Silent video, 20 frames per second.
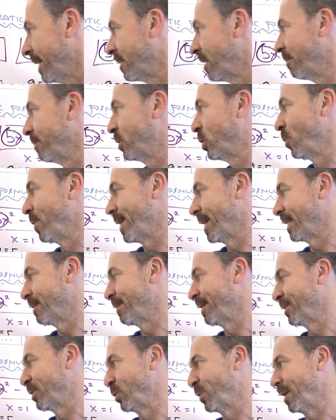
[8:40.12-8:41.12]
times 2ax
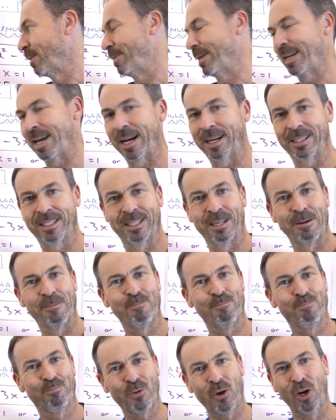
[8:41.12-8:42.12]
makes 2abx.
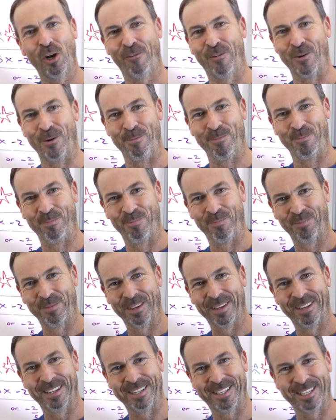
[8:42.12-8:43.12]
Beautiful,
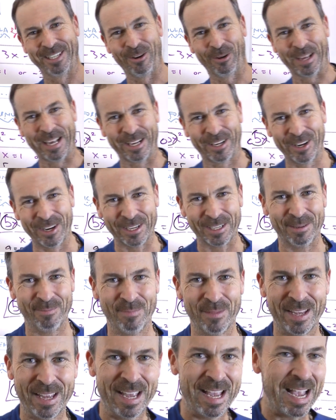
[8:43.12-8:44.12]
this is looking good.